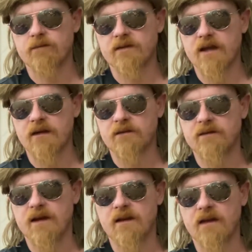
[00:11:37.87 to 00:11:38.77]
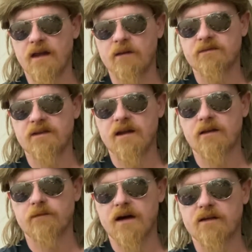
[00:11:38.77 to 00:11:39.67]
potato salad, ham
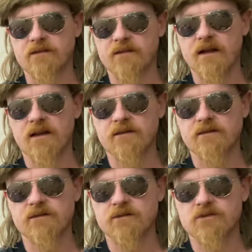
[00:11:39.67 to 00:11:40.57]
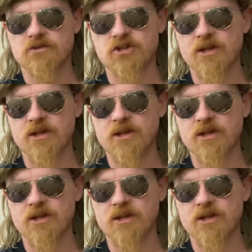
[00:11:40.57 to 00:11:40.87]
salad, pasta salad, shit